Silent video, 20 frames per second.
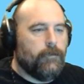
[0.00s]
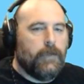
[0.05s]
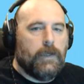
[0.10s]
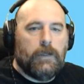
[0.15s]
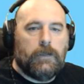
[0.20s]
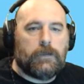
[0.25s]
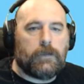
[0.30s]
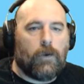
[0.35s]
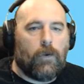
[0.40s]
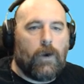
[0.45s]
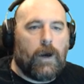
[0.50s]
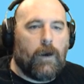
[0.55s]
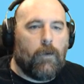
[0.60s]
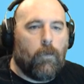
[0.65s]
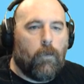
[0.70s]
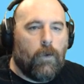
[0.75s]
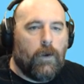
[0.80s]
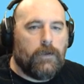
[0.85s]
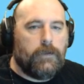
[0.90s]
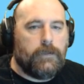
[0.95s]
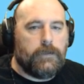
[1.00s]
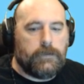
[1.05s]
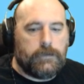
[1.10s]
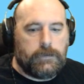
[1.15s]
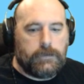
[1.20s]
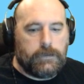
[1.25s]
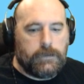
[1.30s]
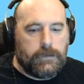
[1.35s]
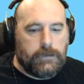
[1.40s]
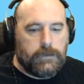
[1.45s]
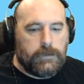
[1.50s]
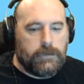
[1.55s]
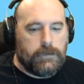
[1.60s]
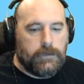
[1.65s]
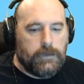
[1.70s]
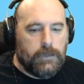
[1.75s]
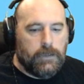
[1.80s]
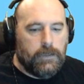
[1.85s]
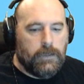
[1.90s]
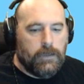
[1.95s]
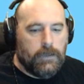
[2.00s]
So I want to see